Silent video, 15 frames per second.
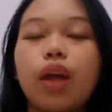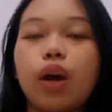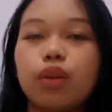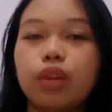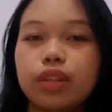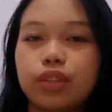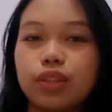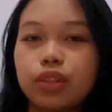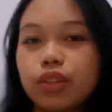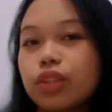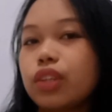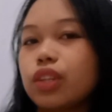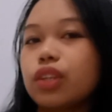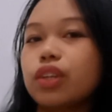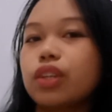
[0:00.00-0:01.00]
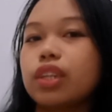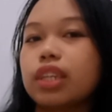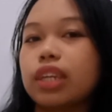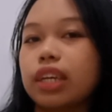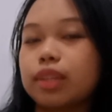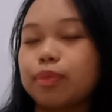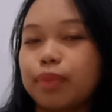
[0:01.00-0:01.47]
Now let's continue the
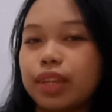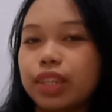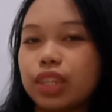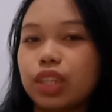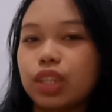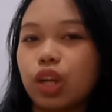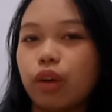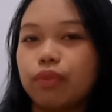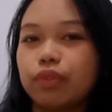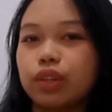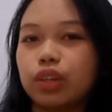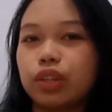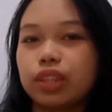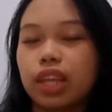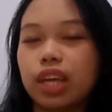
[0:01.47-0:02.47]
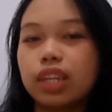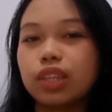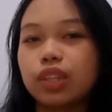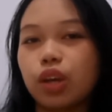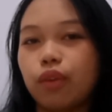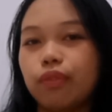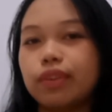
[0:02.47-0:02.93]
explanation of the contents
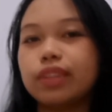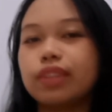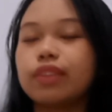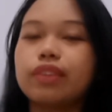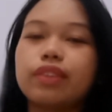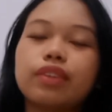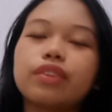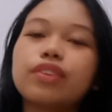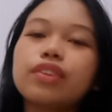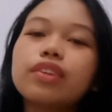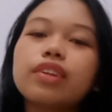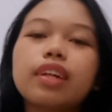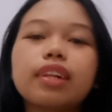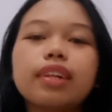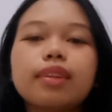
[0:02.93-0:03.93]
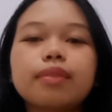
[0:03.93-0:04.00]
of this research journal.